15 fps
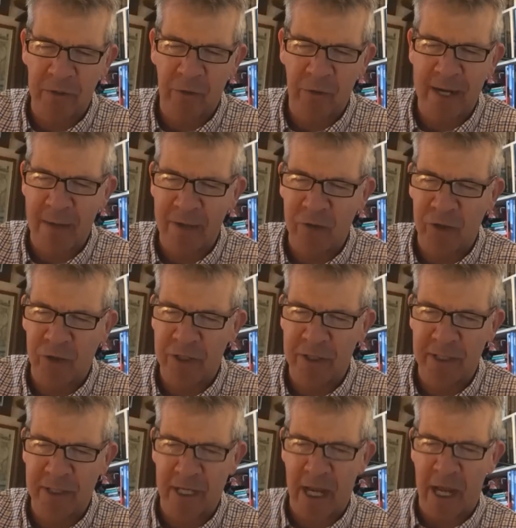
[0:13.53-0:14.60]
Craig
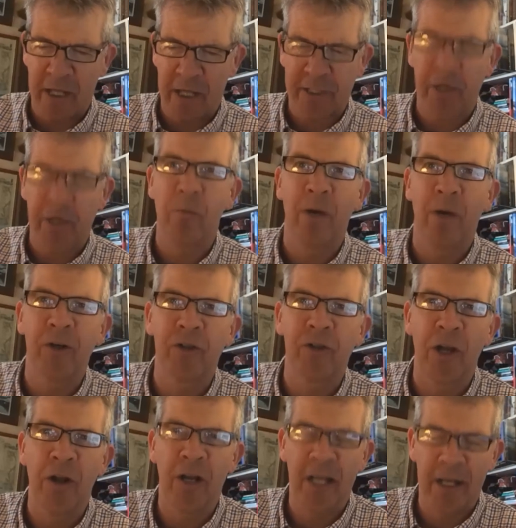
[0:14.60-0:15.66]
mentioned saltmarsh
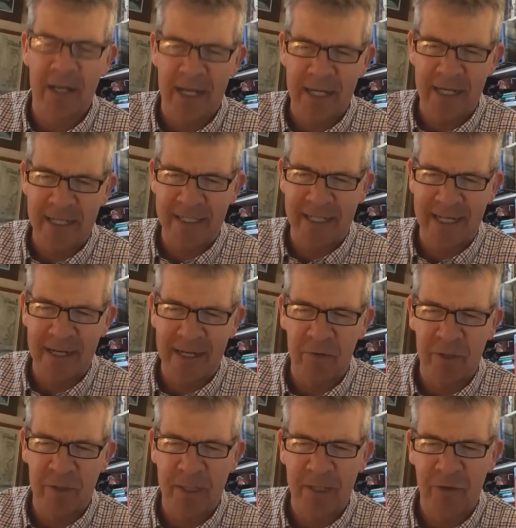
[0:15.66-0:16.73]
earlier in his
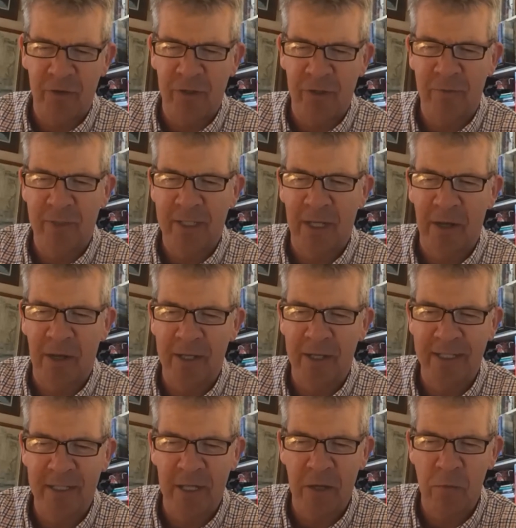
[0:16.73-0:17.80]
keynote speech, and we're
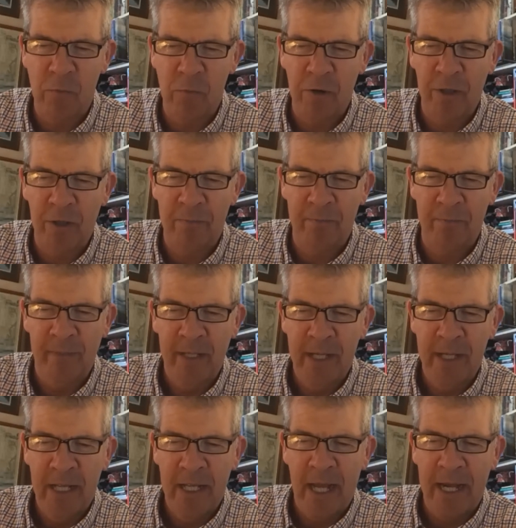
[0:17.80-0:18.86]
delighted to welcome
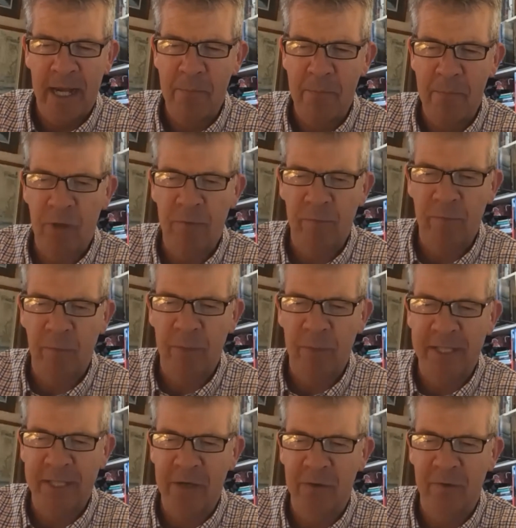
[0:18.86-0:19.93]
Annette Burden from the
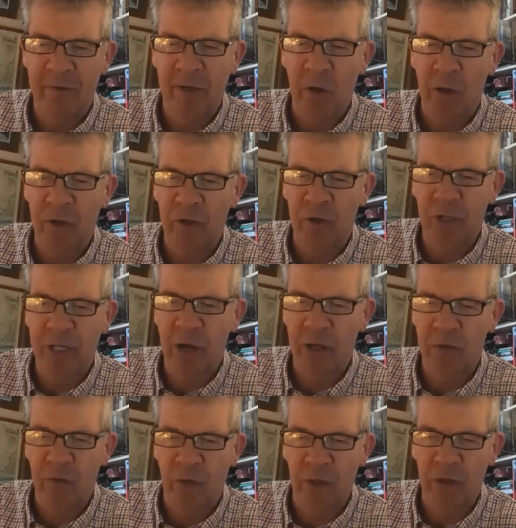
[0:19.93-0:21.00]
Centre of Ecology and
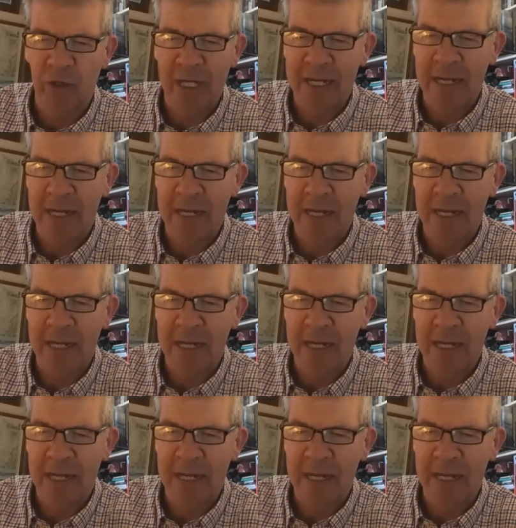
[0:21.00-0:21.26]
Hydrology